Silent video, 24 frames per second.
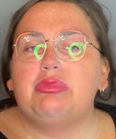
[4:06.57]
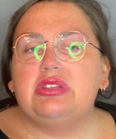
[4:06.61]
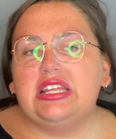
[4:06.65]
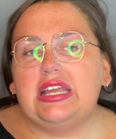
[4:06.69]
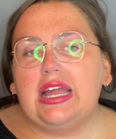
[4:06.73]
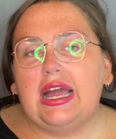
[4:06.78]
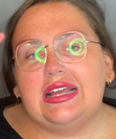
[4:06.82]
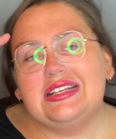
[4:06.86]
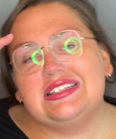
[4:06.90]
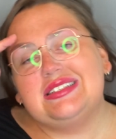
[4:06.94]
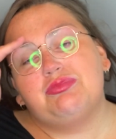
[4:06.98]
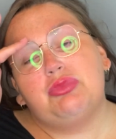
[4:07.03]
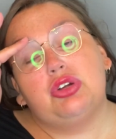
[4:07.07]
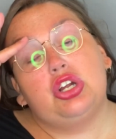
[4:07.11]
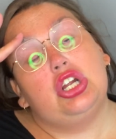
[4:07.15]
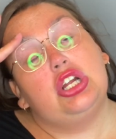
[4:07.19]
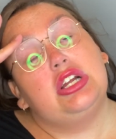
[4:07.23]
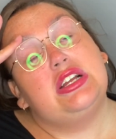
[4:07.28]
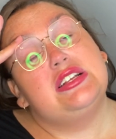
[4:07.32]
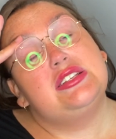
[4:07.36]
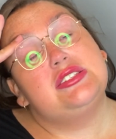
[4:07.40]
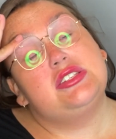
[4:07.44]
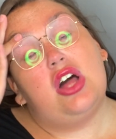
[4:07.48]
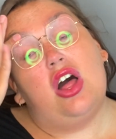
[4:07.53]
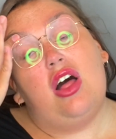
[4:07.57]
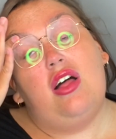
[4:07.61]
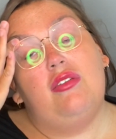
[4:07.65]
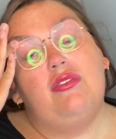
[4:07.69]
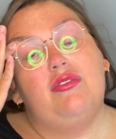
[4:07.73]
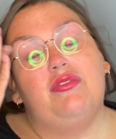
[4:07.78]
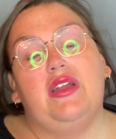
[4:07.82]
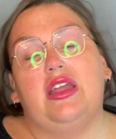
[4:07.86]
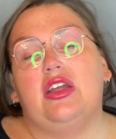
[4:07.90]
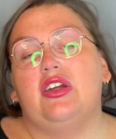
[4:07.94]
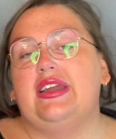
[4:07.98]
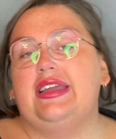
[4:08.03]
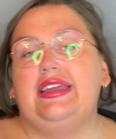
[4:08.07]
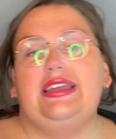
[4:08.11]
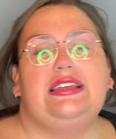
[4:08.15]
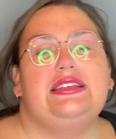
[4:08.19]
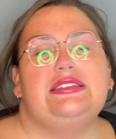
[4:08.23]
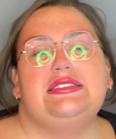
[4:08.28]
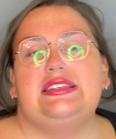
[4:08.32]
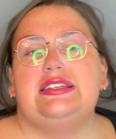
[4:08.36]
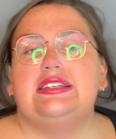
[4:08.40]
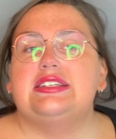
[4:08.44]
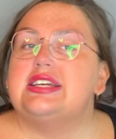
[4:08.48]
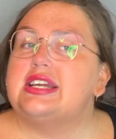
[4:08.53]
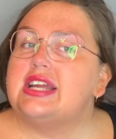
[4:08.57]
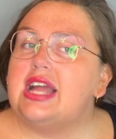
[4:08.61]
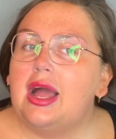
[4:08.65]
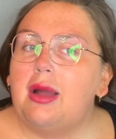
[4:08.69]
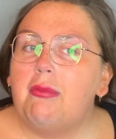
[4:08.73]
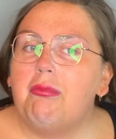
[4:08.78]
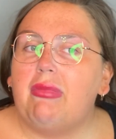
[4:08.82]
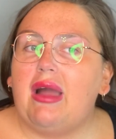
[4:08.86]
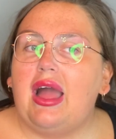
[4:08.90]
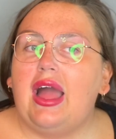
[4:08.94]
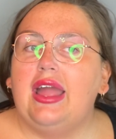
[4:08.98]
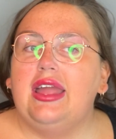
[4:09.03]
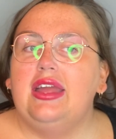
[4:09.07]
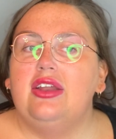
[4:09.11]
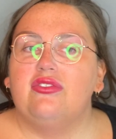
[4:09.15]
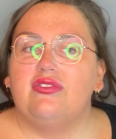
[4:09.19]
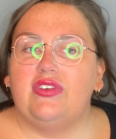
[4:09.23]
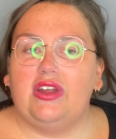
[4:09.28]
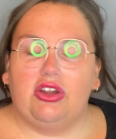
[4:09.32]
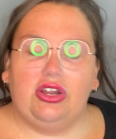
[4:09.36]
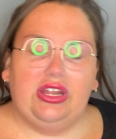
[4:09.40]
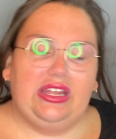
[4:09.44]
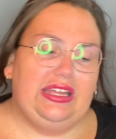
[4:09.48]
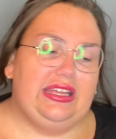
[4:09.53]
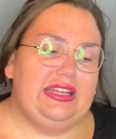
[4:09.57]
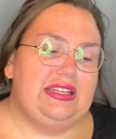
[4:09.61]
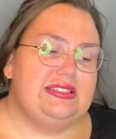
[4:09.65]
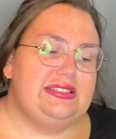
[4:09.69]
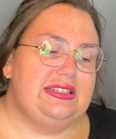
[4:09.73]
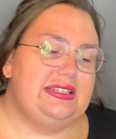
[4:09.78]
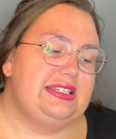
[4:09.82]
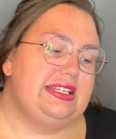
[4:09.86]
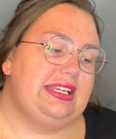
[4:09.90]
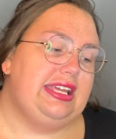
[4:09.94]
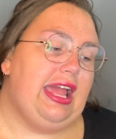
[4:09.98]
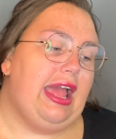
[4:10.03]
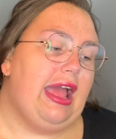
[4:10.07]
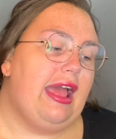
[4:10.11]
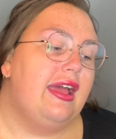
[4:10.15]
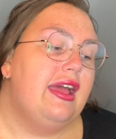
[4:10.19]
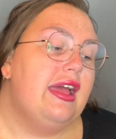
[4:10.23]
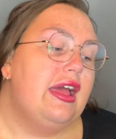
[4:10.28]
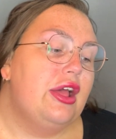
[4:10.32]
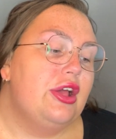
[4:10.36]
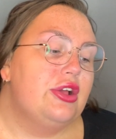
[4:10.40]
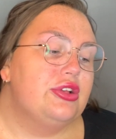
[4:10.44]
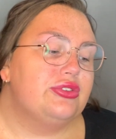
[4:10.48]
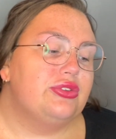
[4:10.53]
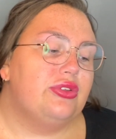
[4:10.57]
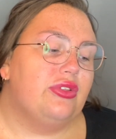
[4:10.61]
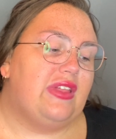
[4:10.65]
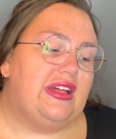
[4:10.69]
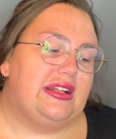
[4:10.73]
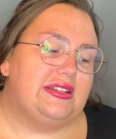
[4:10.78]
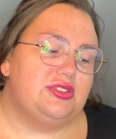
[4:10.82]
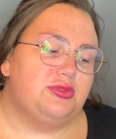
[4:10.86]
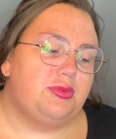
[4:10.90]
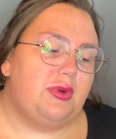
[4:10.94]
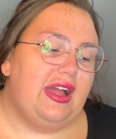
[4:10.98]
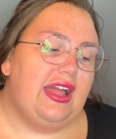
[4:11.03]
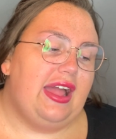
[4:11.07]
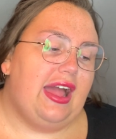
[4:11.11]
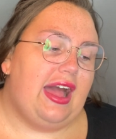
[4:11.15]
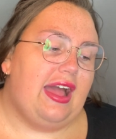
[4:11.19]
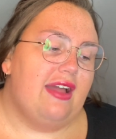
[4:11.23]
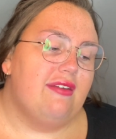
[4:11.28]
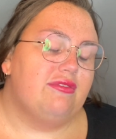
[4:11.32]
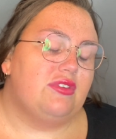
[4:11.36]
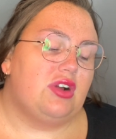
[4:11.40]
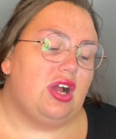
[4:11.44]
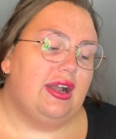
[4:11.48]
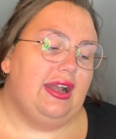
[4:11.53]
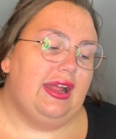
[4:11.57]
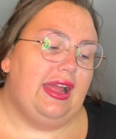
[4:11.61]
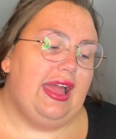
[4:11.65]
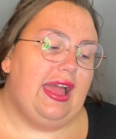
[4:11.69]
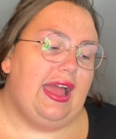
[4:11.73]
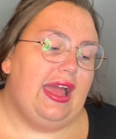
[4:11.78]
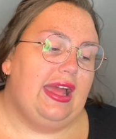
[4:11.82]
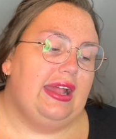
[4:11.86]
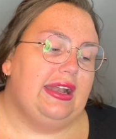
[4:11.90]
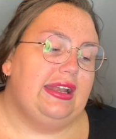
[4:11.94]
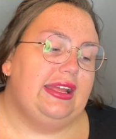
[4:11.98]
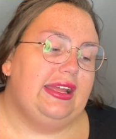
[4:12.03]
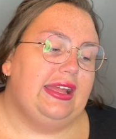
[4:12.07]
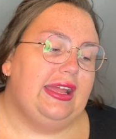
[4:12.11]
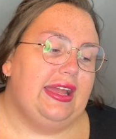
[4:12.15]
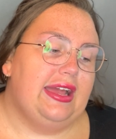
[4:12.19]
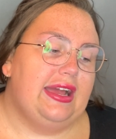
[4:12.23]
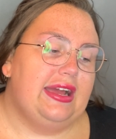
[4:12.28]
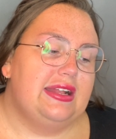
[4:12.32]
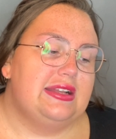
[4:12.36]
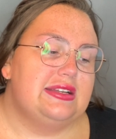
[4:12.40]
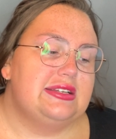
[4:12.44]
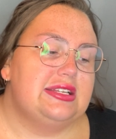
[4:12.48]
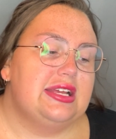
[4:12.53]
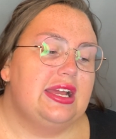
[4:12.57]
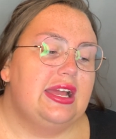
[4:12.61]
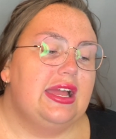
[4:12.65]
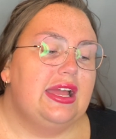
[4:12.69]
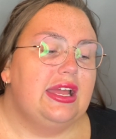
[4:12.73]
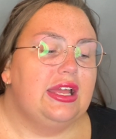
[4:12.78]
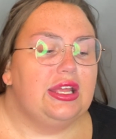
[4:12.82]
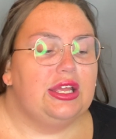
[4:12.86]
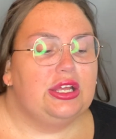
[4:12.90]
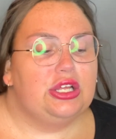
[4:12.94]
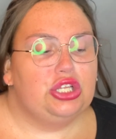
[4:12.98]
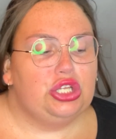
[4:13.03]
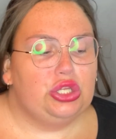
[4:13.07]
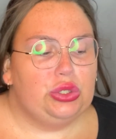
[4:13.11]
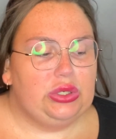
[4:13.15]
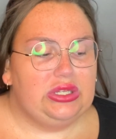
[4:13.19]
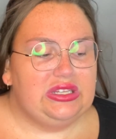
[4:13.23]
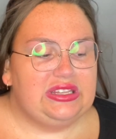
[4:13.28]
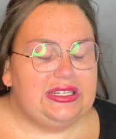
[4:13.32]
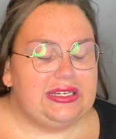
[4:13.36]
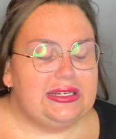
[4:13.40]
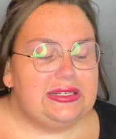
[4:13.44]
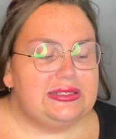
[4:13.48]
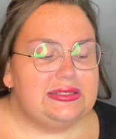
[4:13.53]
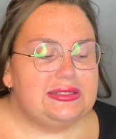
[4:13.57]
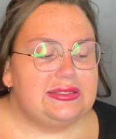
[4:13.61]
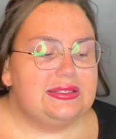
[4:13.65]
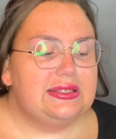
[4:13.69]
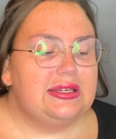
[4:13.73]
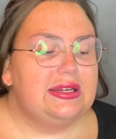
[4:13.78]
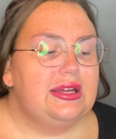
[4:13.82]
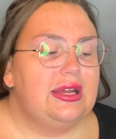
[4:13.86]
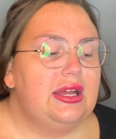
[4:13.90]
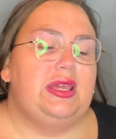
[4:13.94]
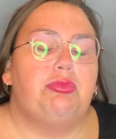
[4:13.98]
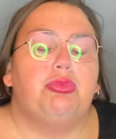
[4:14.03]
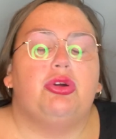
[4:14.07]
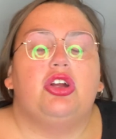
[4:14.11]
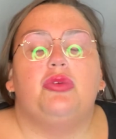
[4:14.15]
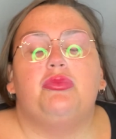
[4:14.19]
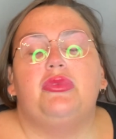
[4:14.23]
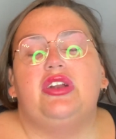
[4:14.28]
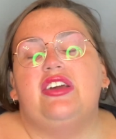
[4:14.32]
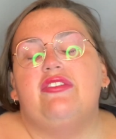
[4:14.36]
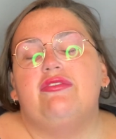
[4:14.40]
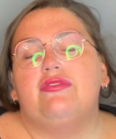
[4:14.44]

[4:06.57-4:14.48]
of the iceberg is all very easy to come by and very easy to get, so that's why I've gone ahead and included this. The permanent